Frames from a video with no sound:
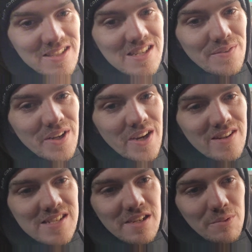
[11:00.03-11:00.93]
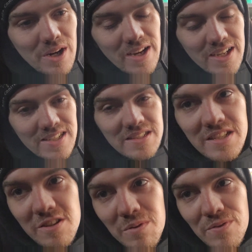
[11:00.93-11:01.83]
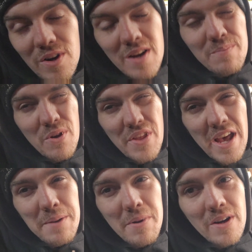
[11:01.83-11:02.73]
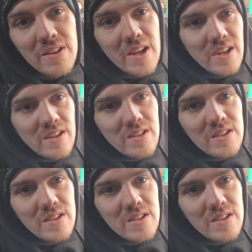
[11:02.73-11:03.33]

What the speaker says: stuff here, seeing what I need to do before I pull the head apart there.